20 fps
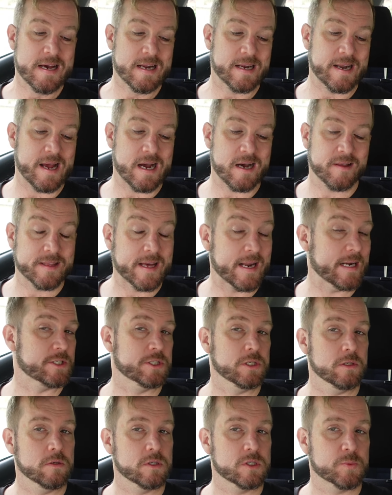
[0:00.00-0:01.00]
Now that
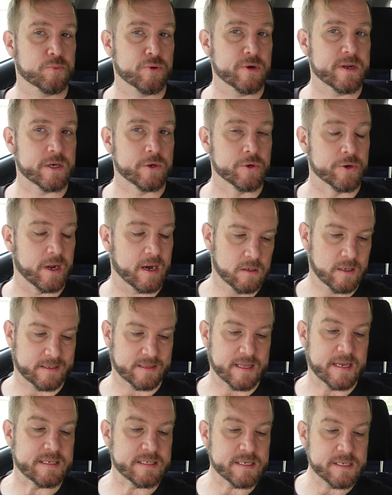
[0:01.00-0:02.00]
actually looks pretty good. Like
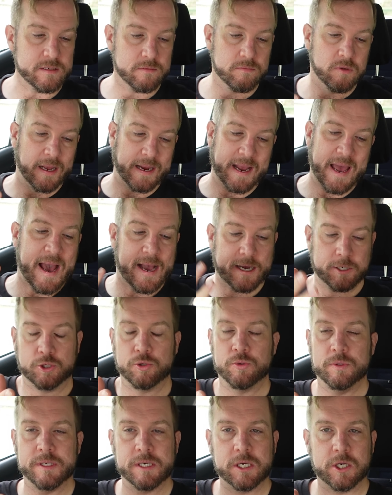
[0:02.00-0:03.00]
they did like
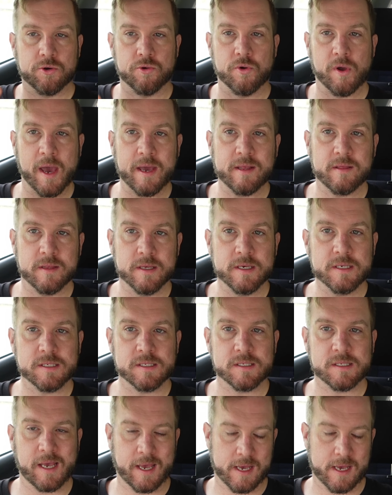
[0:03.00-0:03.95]
actually create this,